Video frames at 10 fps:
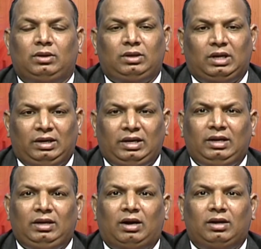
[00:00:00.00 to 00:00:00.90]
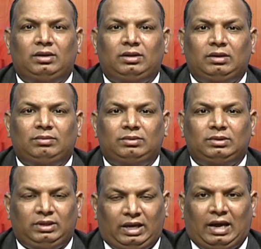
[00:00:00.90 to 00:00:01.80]
containing under
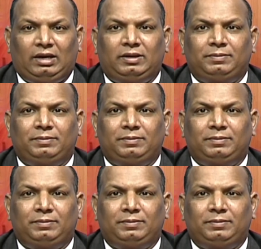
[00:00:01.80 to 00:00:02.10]
the Act,